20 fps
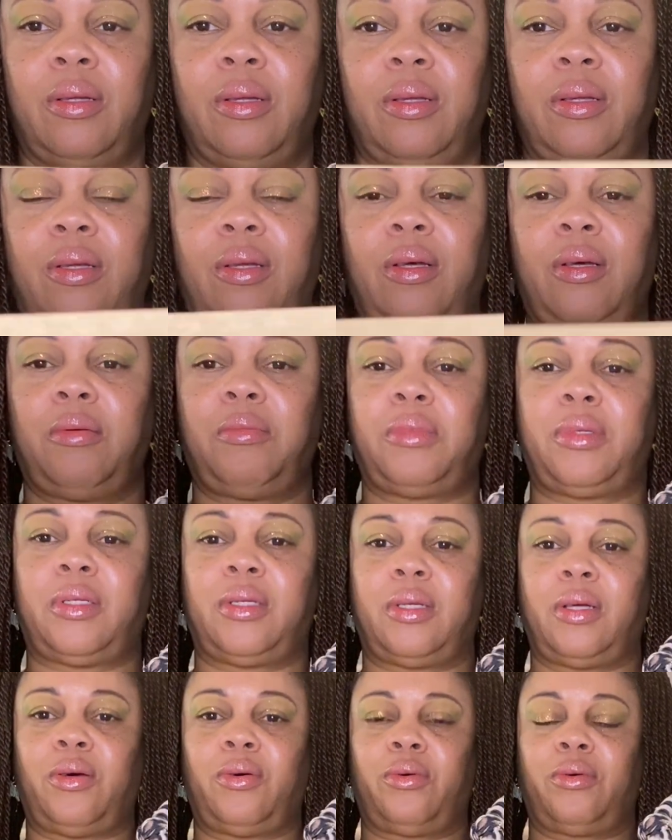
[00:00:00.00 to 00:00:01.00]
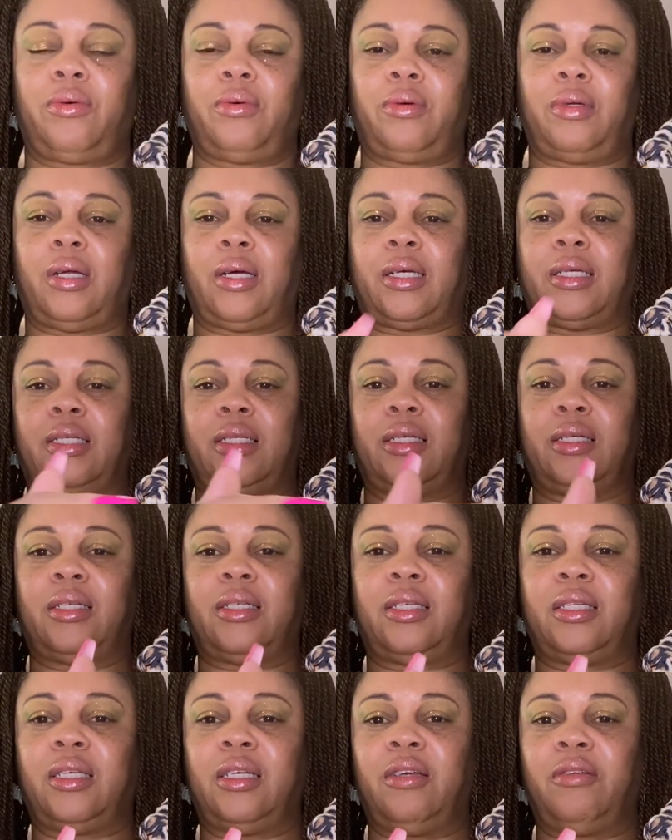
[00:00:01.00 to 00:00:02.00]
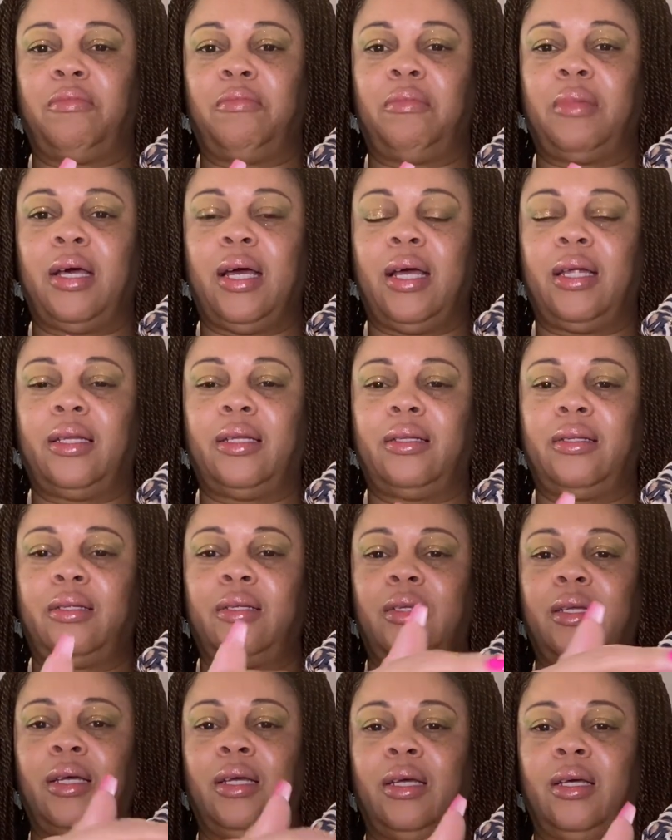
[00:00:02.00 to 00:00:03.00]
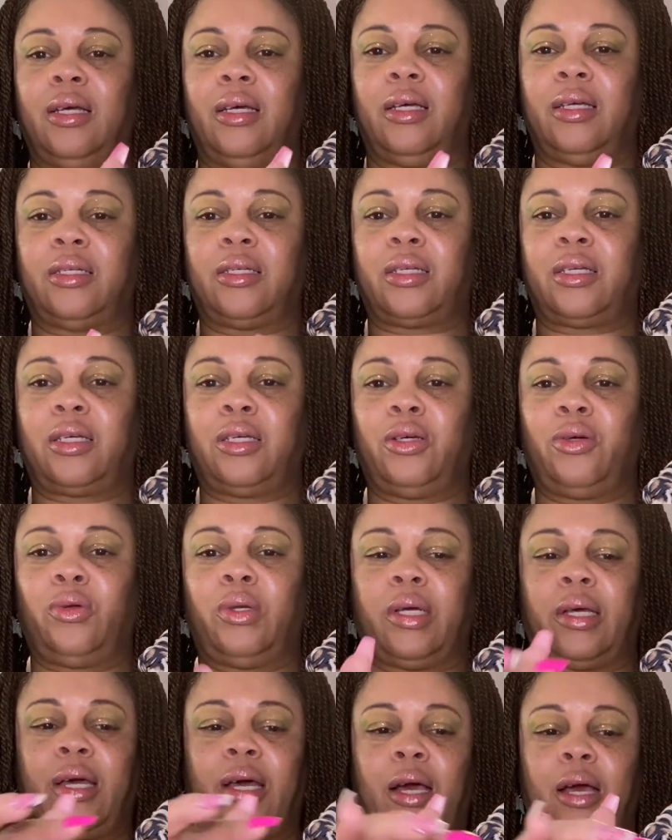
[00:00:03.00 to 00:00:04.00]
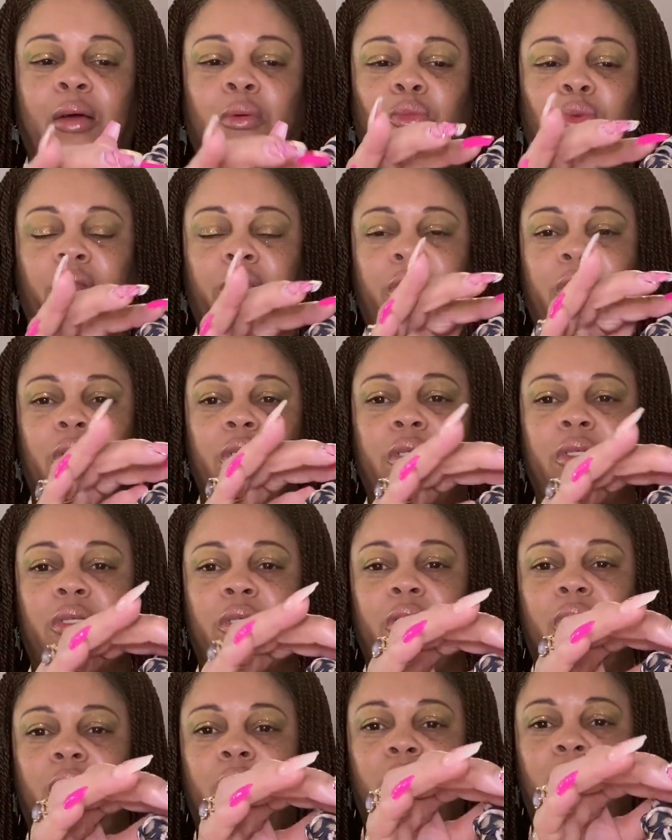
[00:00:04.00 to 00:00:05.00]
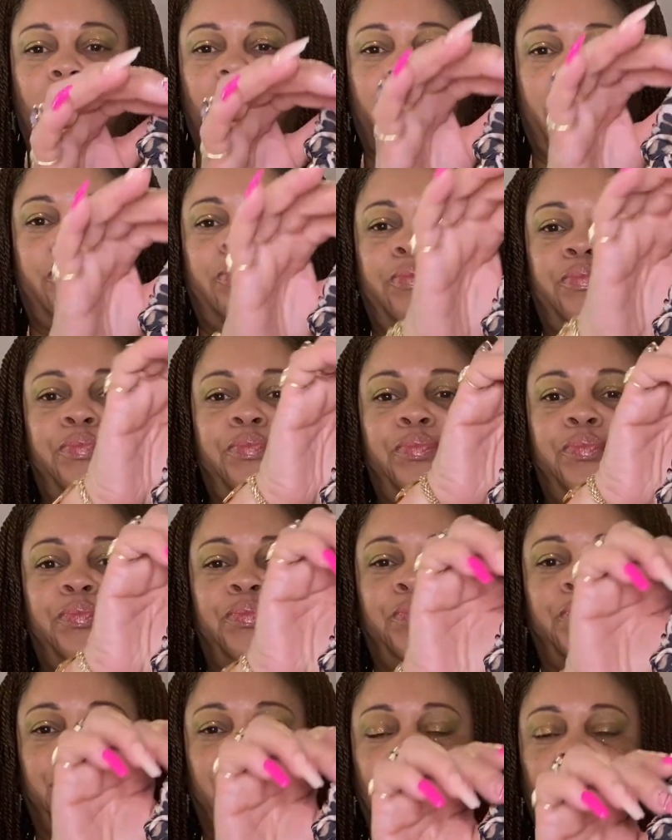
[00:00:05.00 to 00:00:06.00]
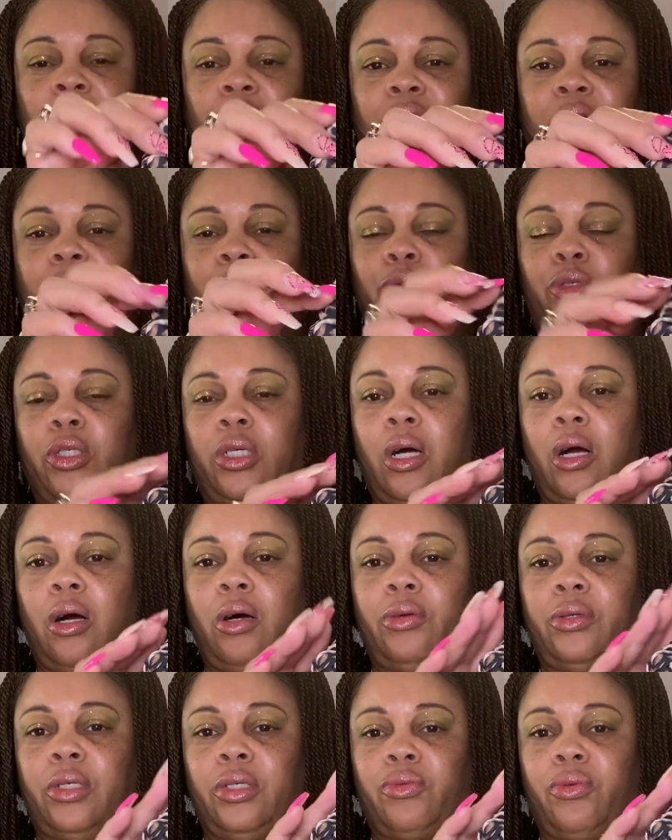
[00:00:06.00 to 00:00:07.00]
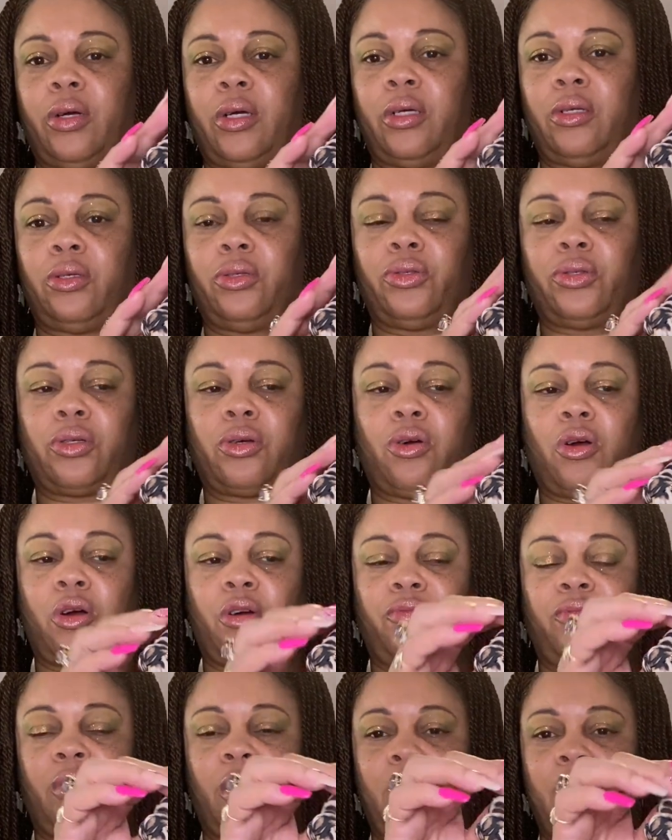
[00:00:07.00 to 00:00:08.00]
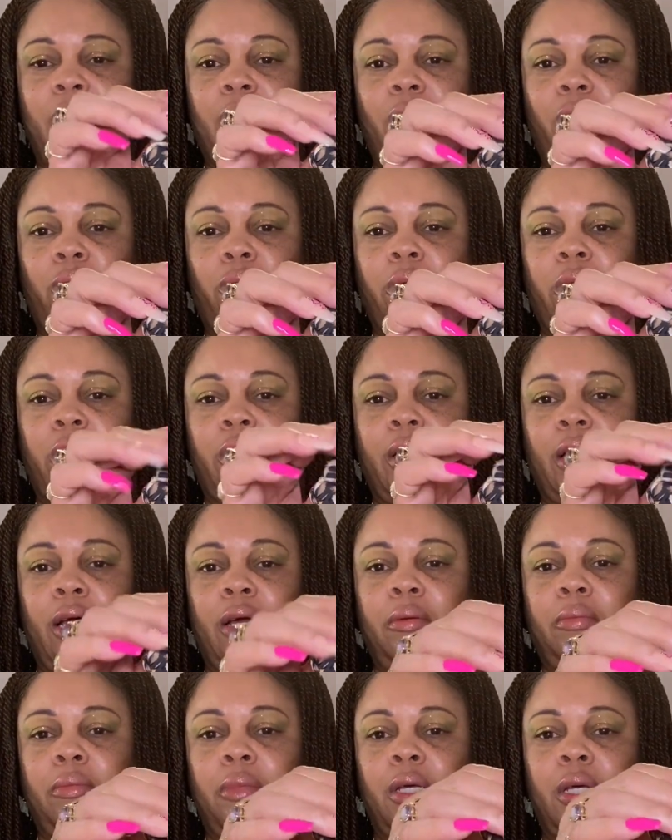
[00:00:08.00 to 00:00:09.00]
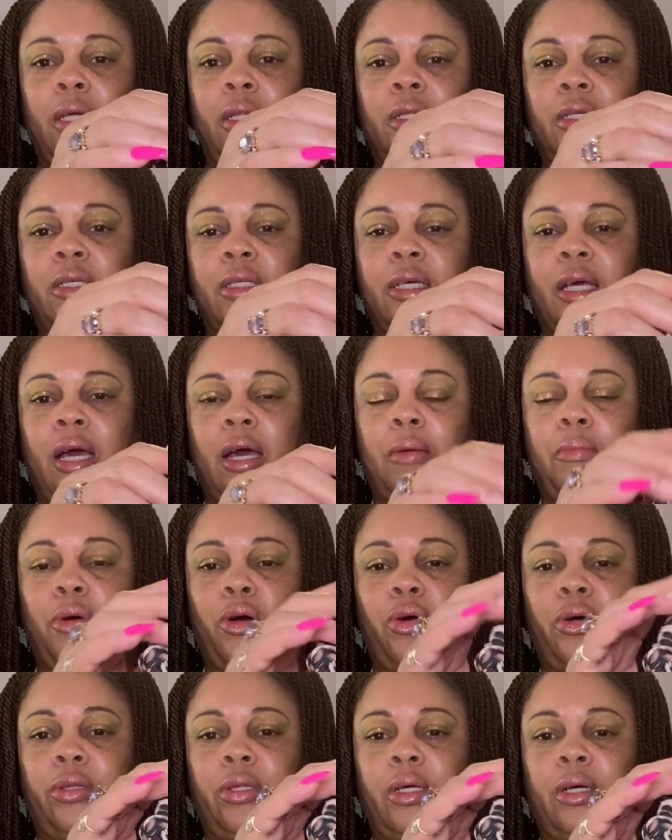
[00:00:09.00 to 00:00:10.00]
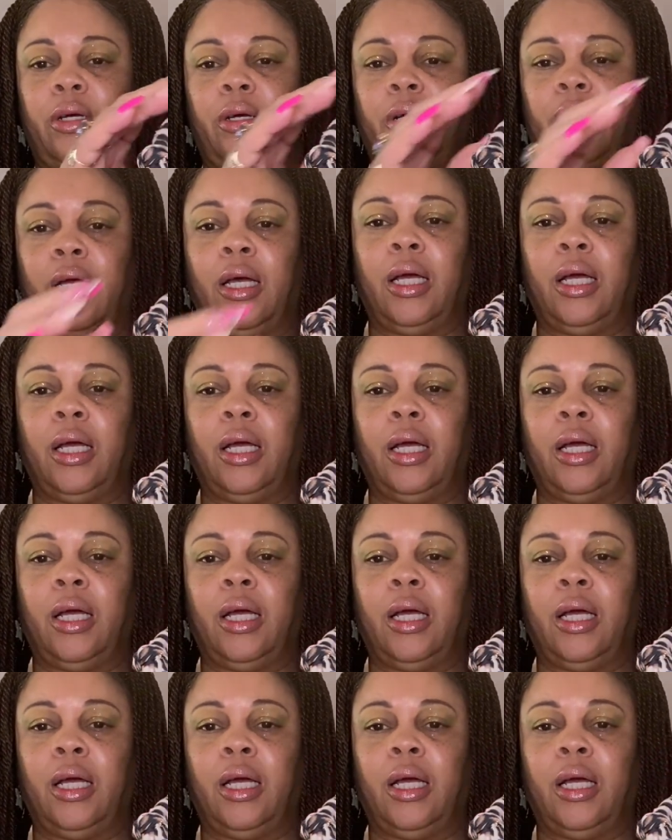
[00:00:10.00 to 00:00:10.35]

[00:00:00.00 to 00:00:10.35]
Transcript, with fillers: Yeah, so like I said, Steve Madden. It's cute. It came with this, um, I forgot what you call this right here, little scarf like on there. It came, this came on there.